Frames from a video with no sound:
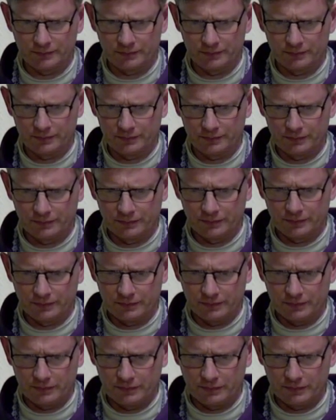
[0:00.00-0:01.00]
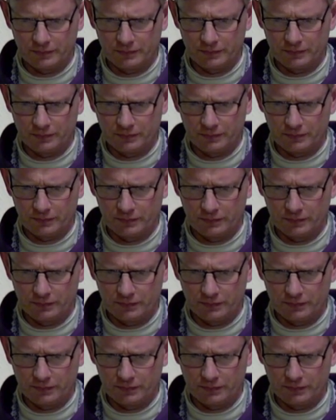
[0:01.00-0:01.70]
(no one is talking)